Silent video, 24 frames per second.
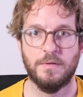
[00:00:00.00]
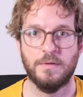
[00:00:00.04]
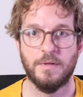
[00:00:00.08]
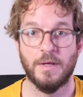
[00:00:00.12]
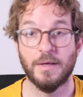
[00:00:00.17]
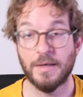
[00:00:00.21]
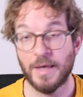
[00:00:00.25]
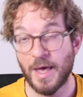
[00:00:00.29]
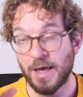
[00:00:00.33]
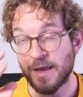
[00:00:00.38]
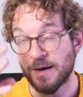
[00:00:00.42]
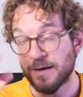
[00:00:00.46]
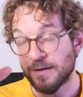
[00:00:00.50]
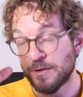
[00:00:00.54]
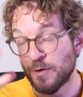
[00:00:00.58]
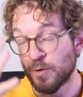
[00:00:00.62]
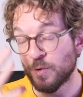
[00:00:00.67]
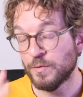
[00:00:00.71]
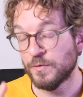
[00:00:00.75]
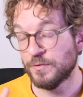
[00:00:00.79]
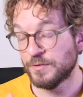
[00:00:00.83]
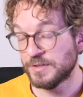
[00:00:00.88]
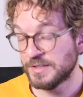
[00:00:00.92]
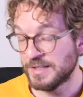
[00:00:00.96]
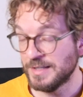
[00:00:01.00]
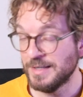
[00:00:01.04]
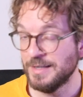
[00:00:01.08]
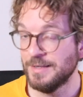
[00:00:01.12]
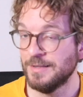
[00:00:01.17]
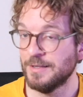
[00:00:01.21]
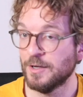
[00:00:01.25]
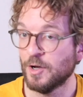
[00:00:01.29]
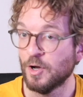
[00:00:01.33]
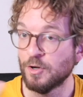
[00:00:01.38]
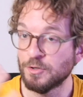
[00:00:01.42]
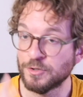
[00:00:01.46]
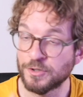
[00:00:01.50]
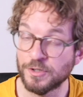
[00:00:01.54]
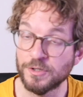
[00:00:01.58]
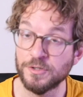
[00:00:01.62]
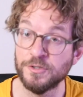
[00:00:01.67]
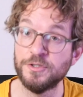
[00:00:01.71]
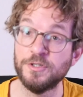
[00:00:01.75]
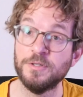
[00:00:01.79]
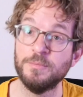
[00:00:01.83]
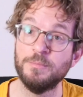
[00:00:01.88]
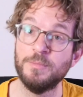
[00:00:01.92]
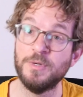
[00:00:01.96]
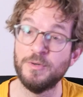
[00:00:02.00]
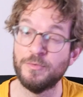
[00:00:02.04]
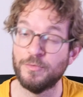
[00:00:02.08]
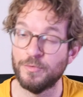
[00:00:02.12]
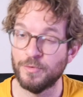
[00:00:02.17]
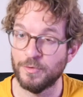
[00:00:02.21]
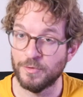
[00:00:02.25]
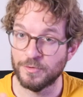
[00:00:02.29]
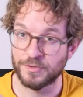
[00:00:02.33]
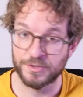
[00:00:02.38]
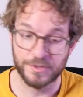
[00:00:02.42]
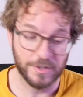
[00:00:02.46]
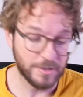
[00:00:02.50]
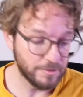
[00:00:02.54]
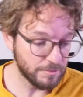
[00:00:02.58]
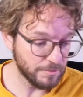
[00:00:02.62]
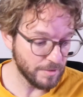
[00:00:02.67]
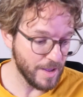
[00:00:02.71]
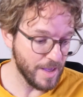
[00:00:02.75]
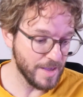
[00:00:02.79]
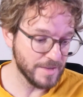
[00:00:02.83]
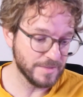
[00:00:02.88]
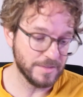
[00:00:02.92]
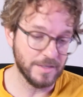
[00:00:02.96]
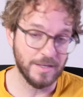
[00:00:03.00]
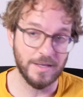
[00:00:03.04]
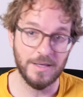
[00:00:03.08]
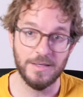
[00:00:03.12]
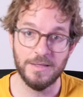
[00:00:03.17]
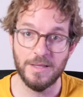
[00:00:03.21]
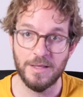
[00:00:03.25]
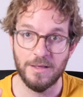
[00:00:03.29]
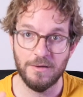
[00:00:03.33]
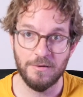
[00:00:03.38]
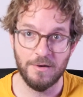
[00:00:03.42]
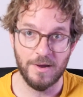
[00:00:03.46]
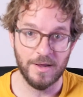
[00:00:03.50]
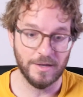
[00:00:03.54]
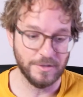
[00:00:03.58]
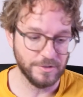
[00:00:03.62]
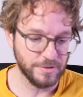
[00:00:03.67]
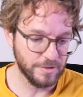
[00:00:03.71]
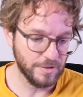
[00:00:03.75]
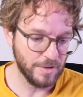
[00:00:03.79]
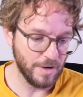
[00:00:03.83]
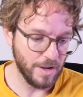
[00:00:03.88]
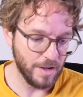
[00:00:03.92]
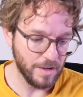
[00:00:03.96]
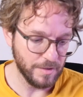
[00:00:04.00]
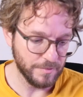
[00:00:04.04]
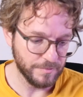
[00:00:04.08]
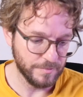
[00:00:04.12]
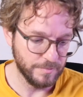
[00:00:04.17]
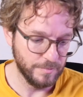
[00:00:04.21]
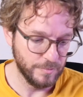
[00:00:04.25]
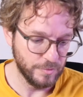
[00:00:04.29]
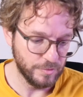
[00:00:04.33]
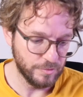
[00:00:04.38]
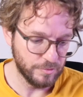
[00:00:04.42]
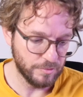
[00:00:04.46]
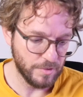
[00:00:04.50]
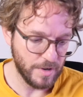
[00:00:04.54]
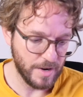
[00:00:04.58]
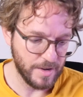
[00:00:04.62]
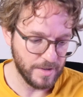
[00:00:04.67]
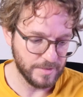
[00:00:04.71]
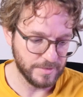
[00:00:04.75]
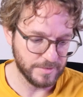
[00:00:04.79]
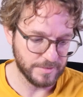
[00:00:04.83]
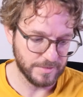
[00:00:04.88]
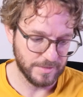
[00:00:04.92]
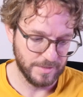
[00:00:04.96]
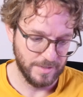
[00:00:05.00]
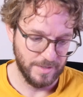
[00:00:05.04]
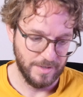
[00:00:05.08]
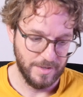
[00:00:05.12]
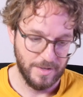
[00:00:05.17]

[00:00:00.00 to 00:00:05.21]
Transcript: Again, you'll see the conjunction before sunrise in the direction of moonrise,